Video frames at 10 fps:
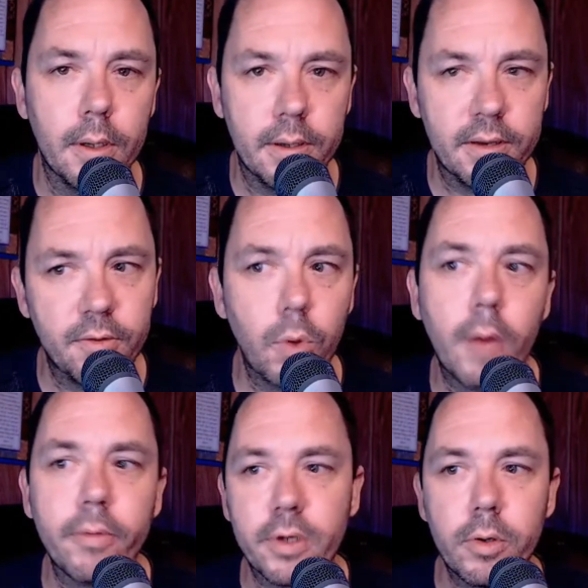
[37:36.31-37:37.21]
This is where I
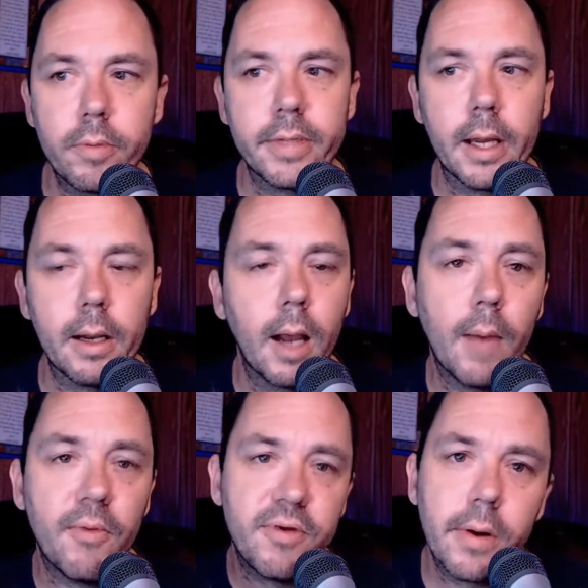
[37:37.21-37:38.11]
was going with that. I'm
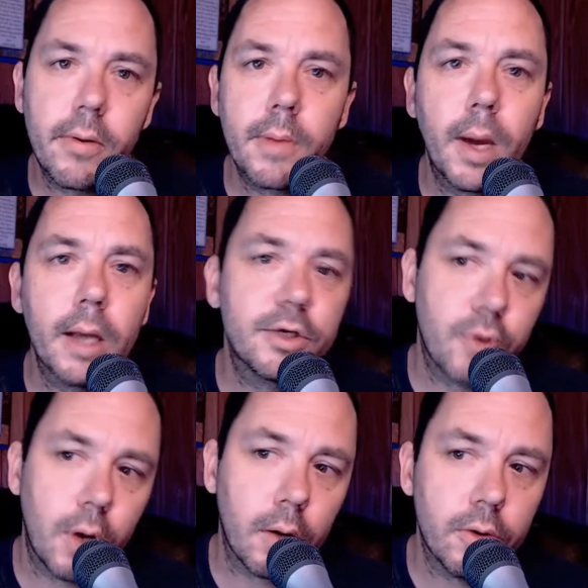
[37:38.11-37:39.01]
sharing my
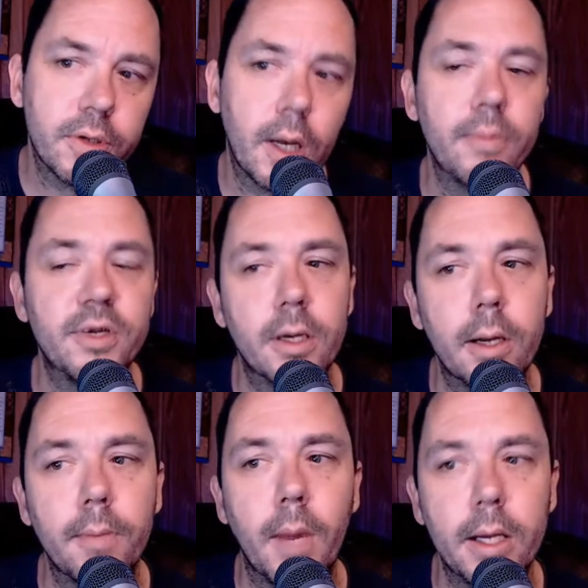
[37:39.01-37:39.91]
struggles. I'm
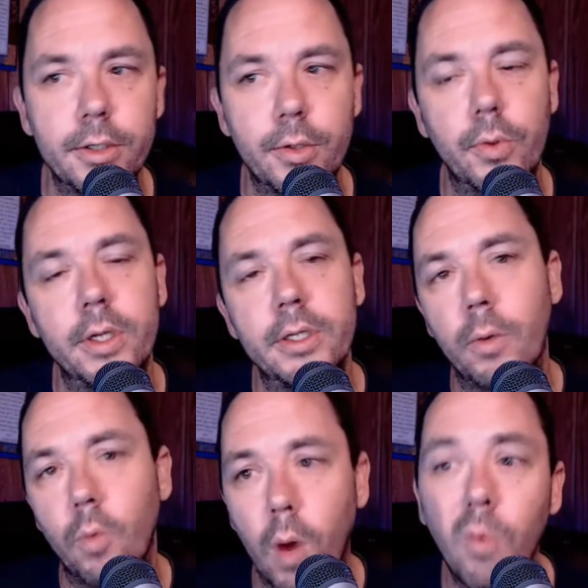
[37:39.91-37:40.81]
sharing my stories
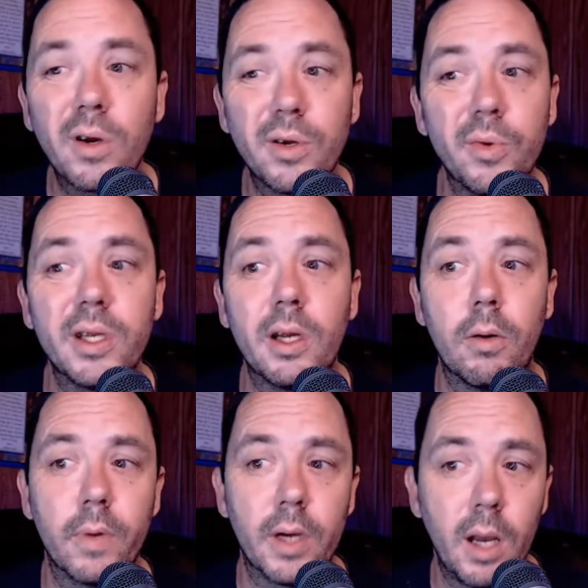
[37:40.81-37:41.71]
and what we're doing to
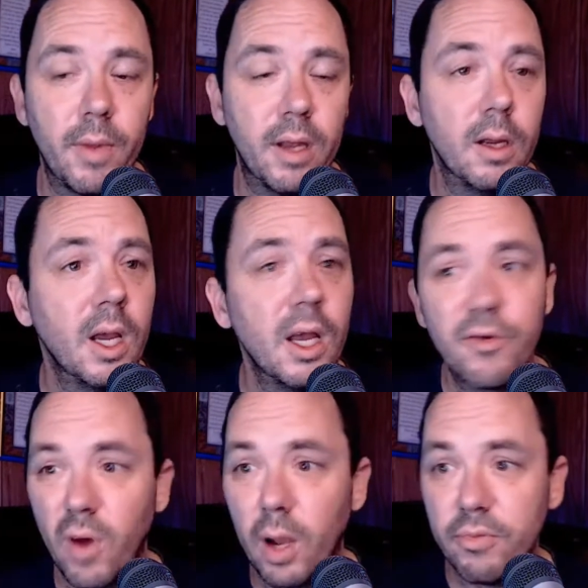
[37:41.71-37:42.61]
overcome it.
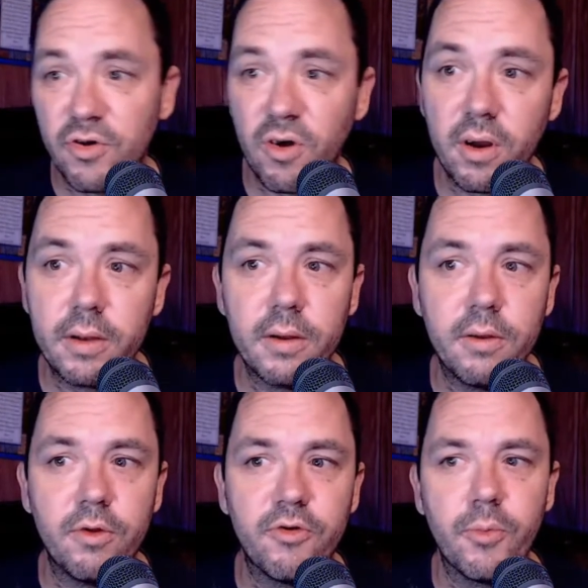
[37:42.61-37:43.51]
So I'm starting to
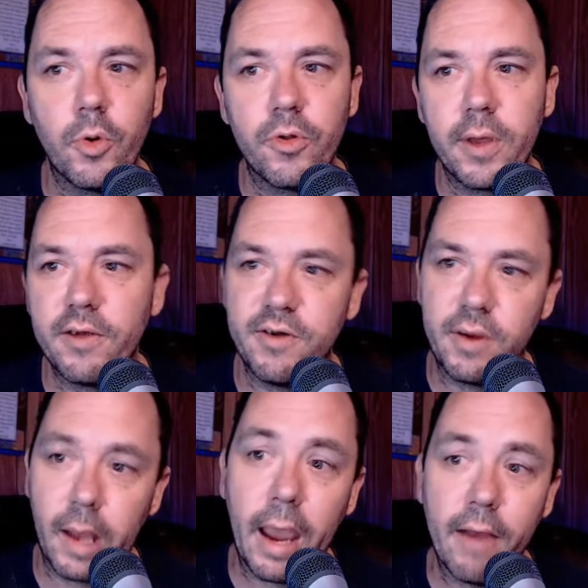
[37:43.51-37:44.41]
do some more things.
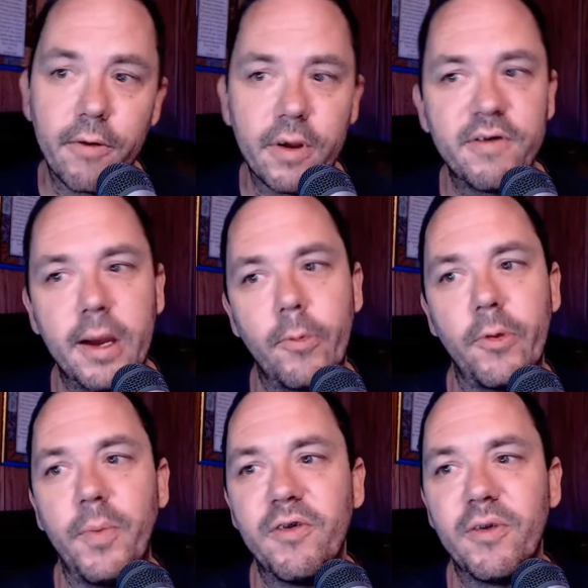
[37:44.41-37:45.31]
Adrian shared with
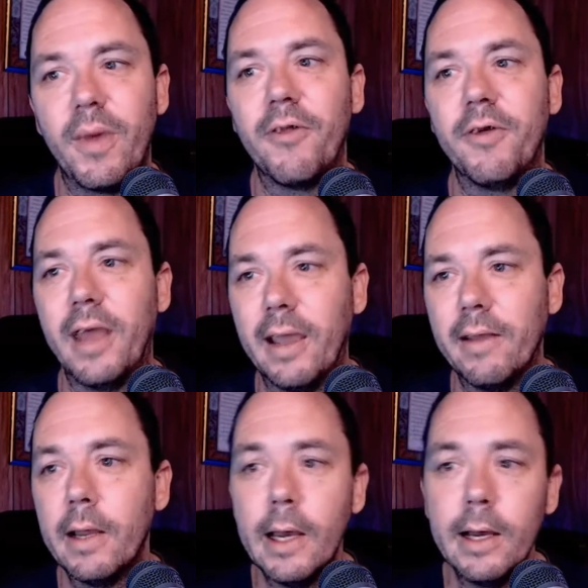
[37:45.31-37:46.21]
me some other day,
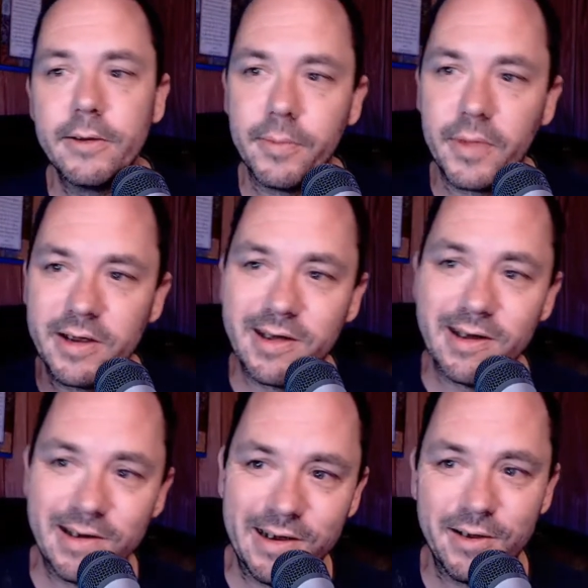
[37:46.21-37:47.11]
some things that
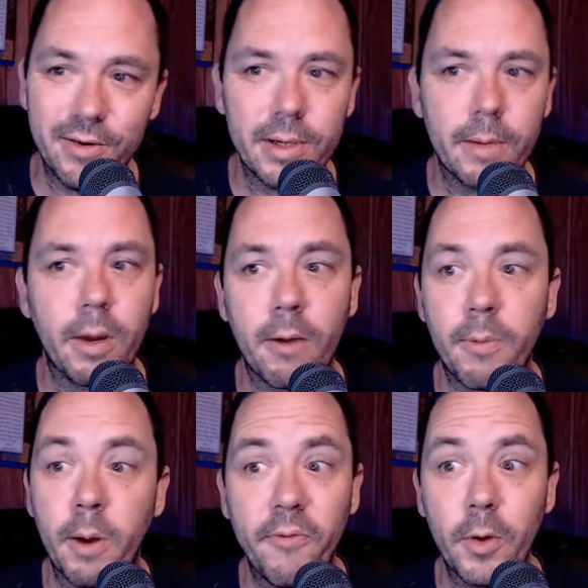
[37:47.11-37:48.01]
she's doing to prepare
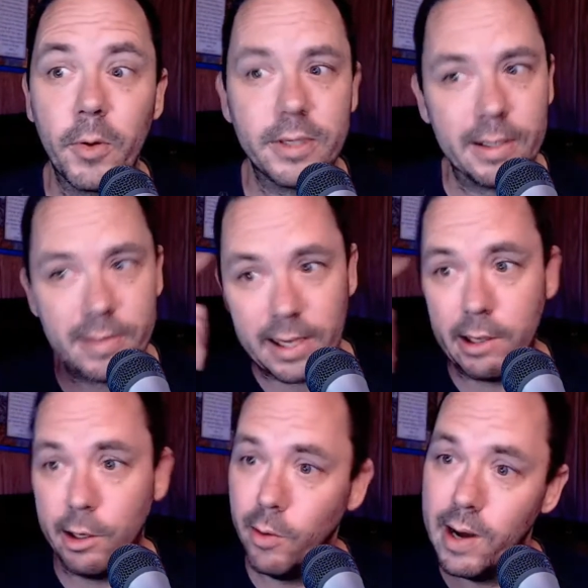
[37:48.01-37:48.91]
for focus. And I was like, you
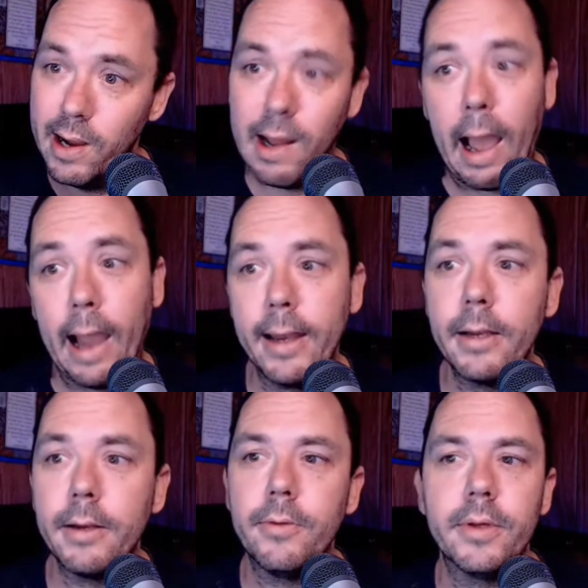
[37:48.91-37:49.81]
know what? I need to
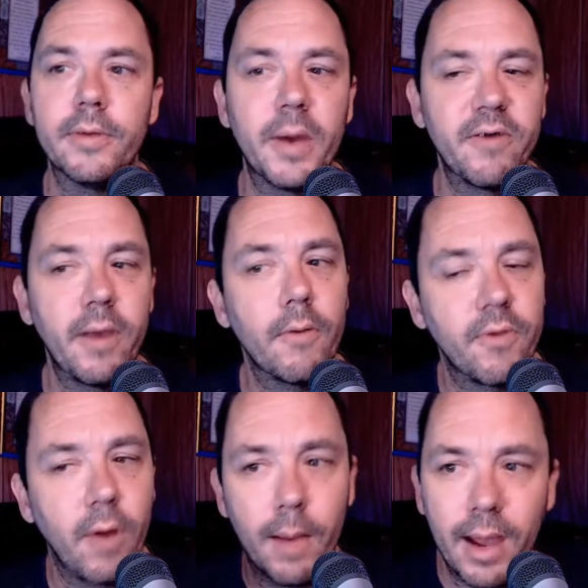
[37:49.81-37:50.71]
do this myself.
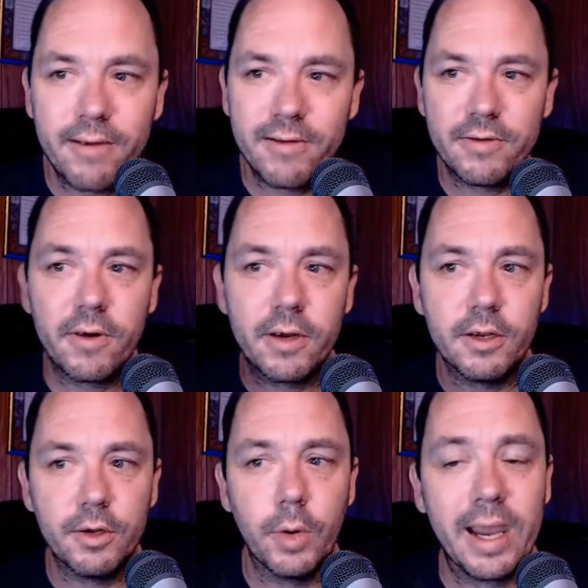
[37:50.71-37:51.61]
So I'm actually starting to
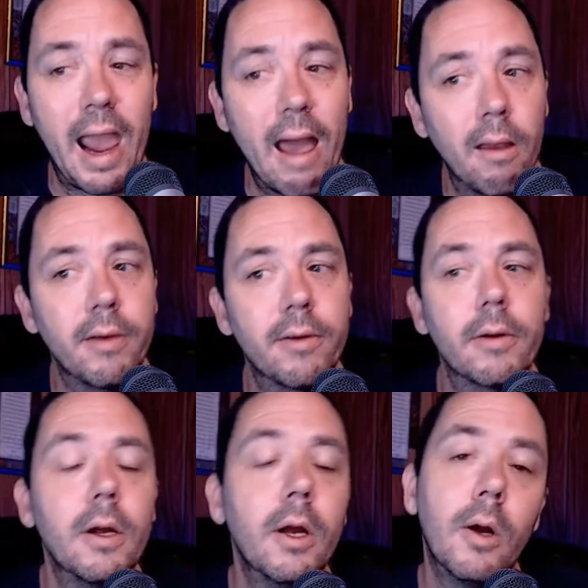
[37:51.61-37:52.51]
do a calendar
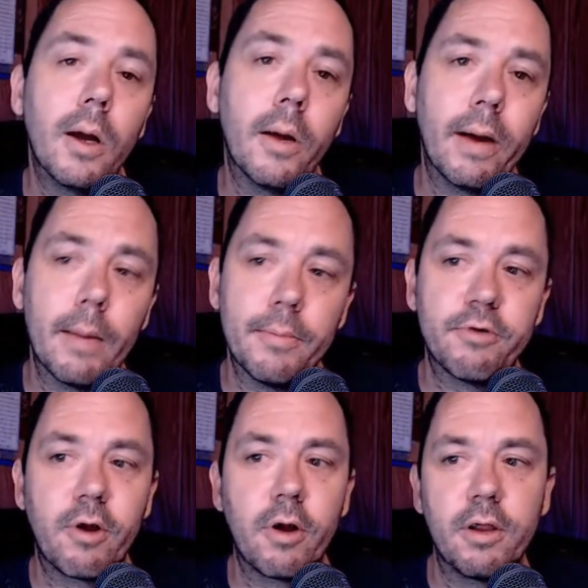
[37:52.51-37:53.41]
where I'm
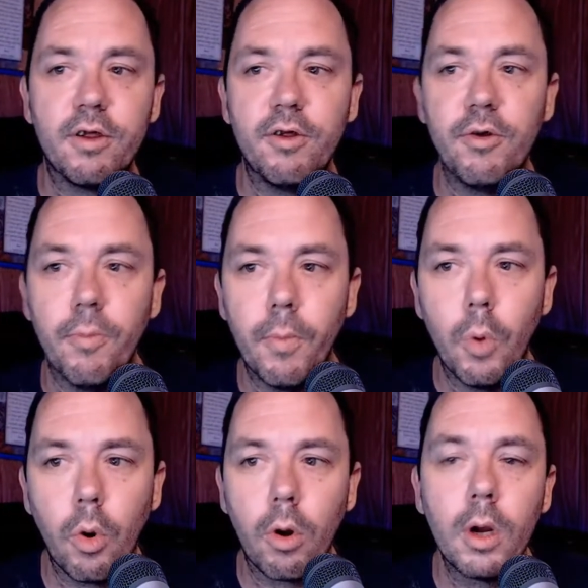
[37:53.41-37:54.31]
starting to do
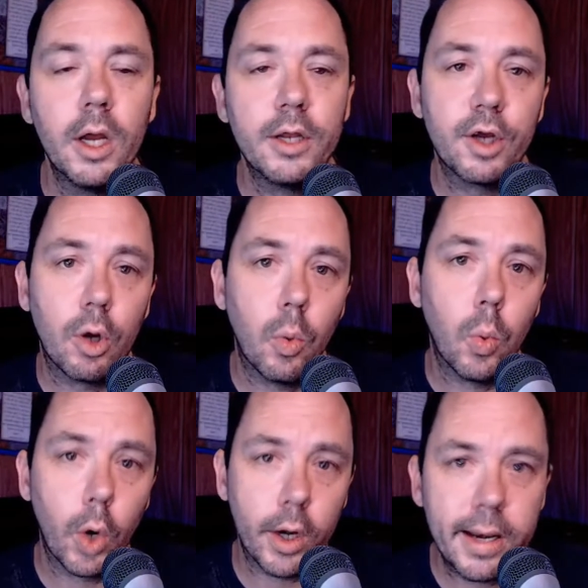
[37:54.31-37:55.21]
more to
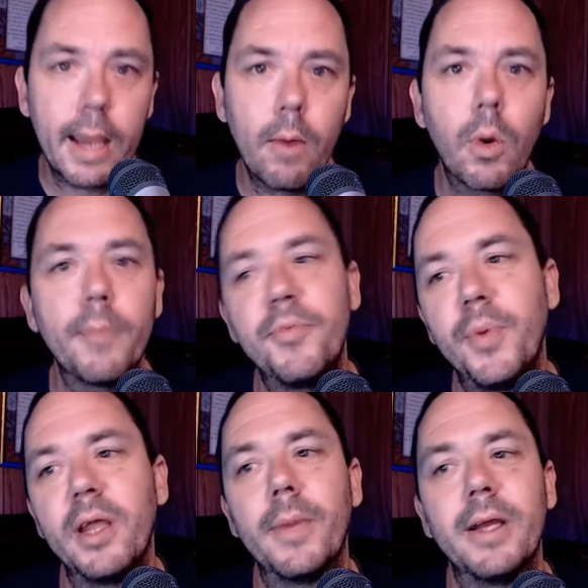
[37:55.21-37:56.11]
coordinate where I'm
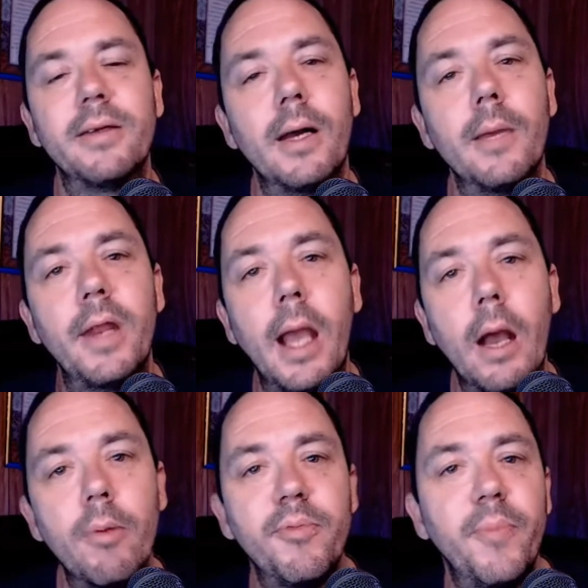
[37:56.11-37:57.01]
spending my time and how
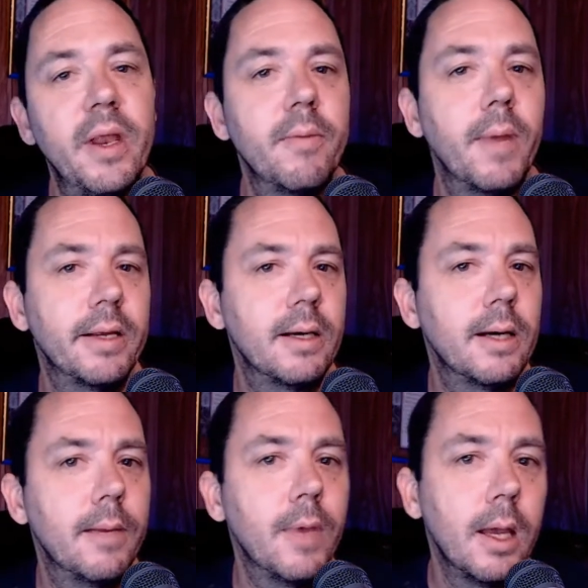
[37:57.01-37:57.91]
I'm spending my
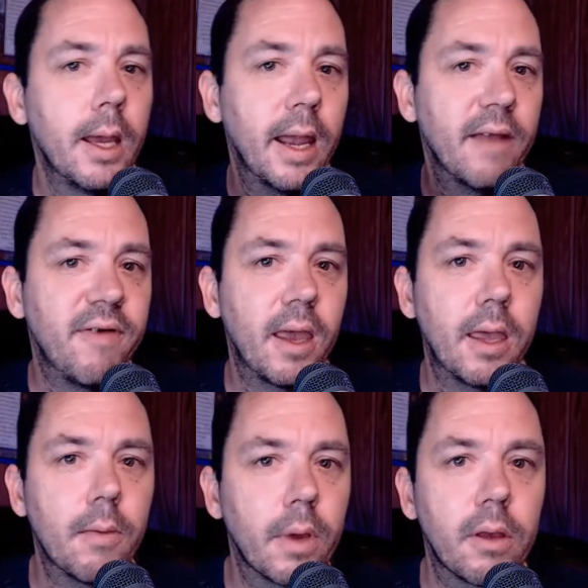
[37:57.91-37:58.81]
time and
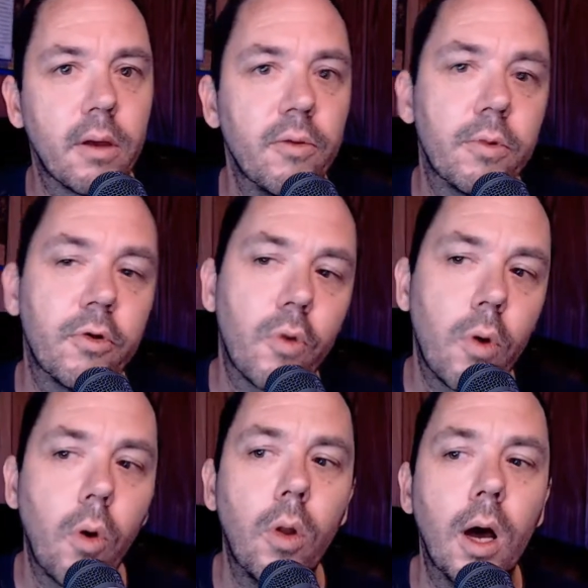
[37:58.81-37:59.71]
taking
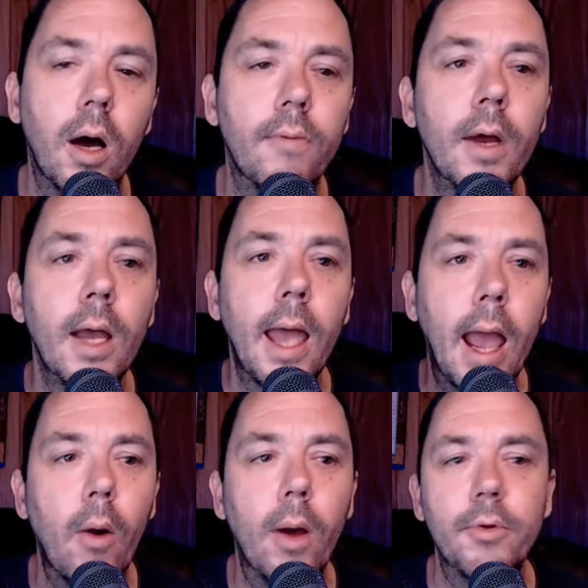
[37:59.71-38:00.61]
control of
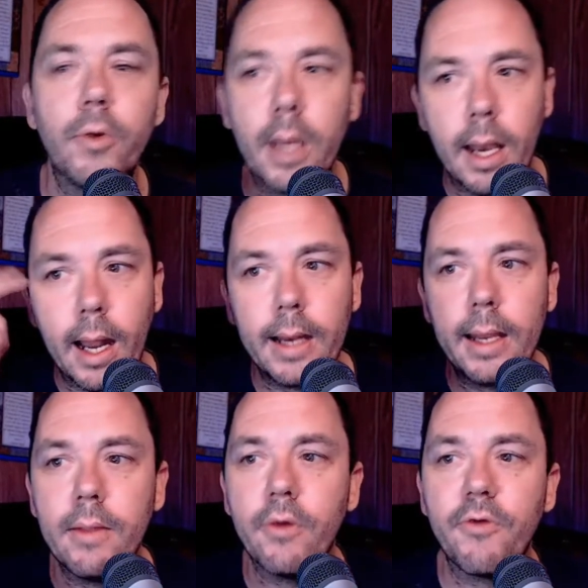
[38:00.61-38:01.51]
how I'm doing it. And I
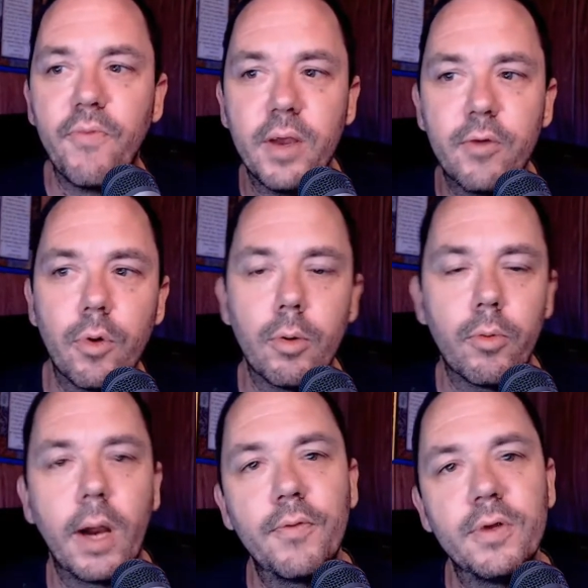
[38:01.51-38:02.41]
need those visual
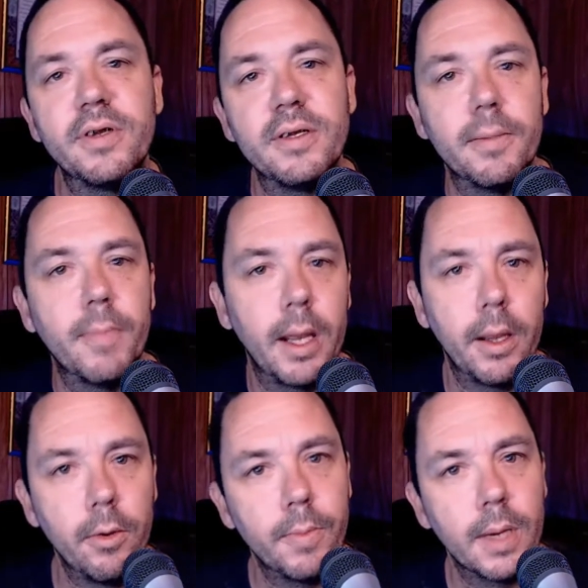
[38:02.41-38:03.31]
references in my
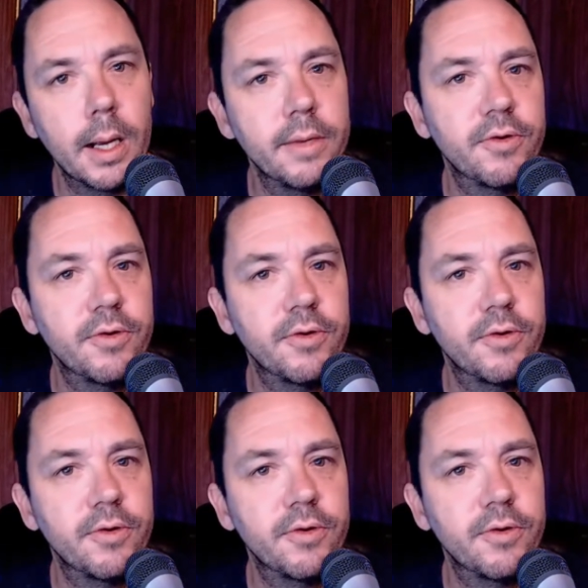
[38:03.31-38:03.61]
own mind.